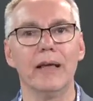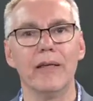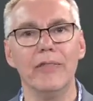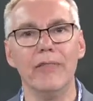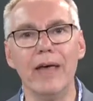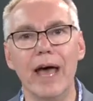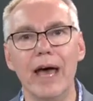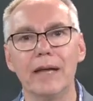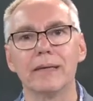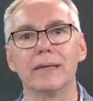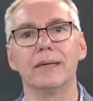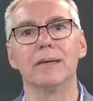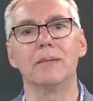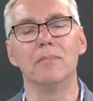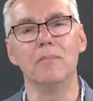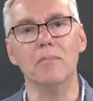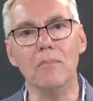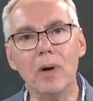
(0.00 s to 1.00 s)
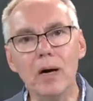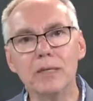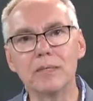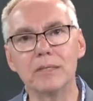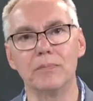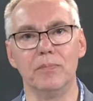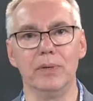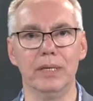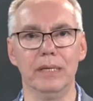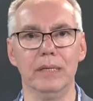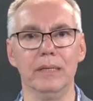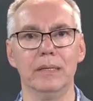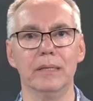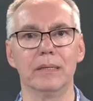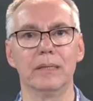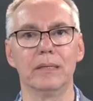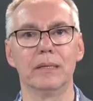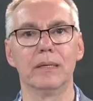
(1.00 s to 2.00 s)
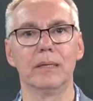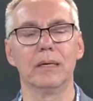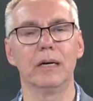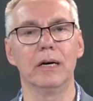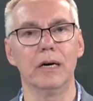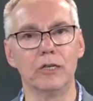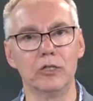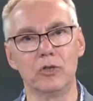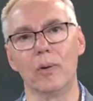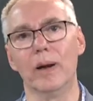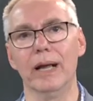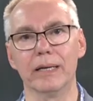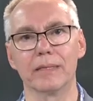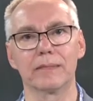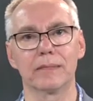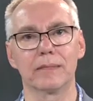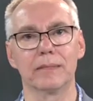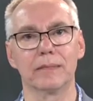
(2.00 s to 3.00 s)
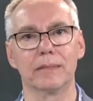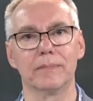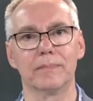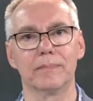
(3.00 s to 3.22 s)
That must be addressed.